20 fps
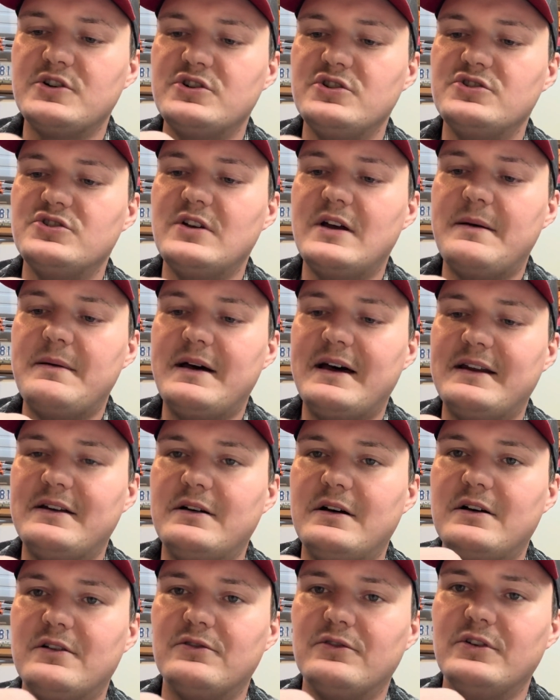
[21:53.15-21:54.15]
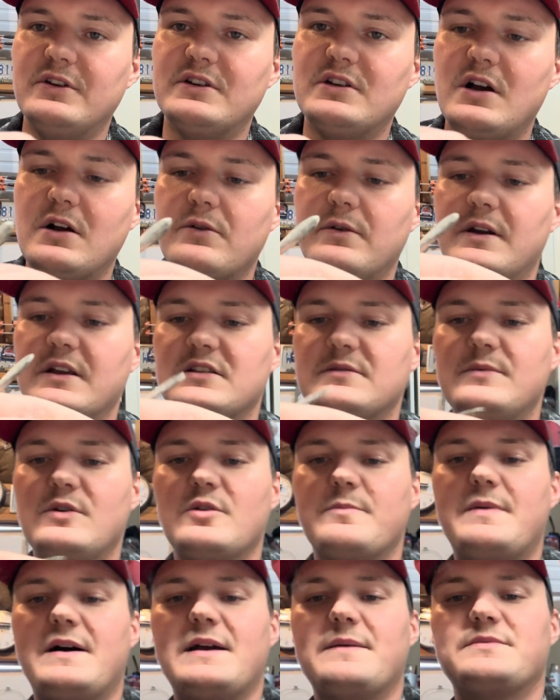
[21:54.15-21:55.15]
Usually I don't really talk when I smoke
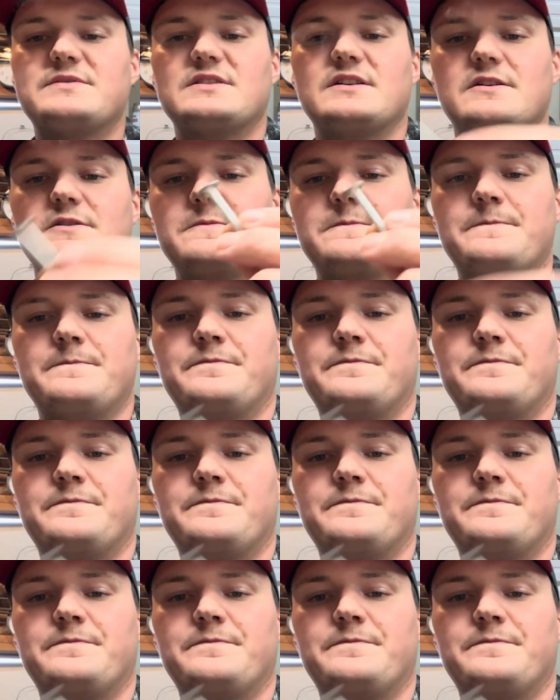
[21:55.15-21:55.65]
pipes, so